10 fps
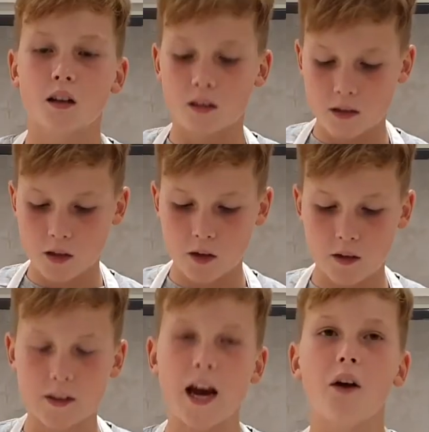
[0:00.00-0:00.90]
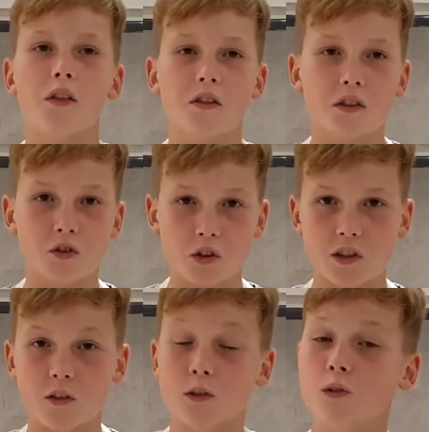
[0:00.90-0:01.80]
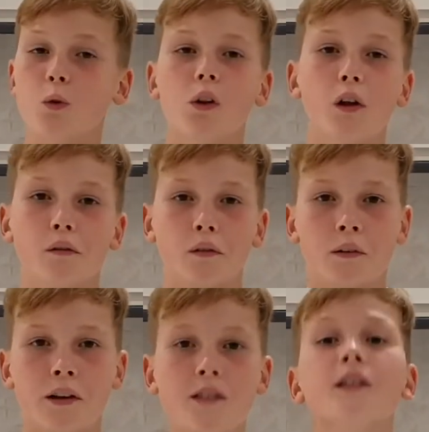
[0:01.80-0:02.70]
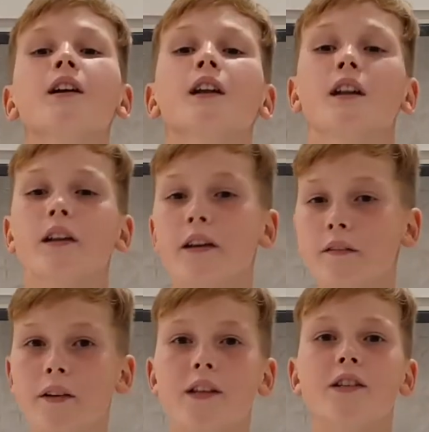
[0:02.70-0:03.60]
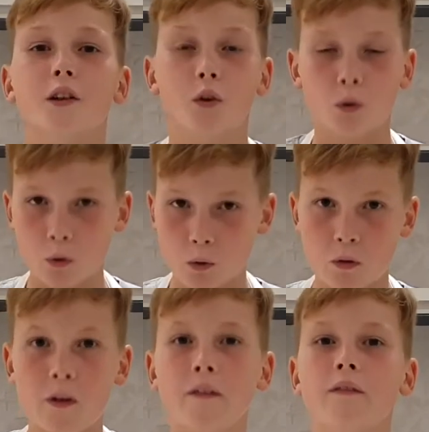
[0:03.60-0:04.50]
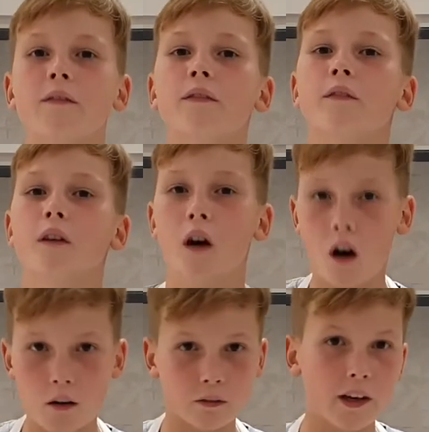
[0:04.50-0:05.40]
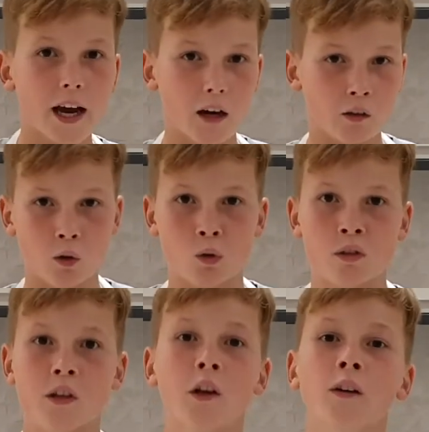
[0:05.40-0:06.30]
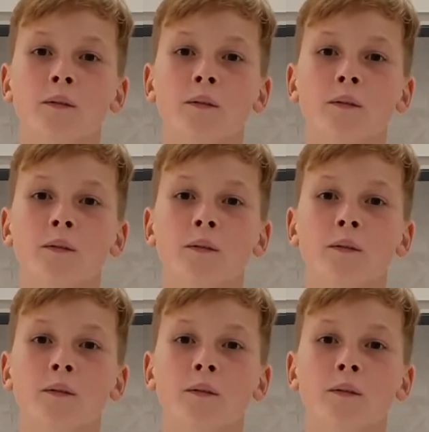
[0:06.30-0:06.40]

So now that the drizzle's all over it, leave it to cool for half an hour or so.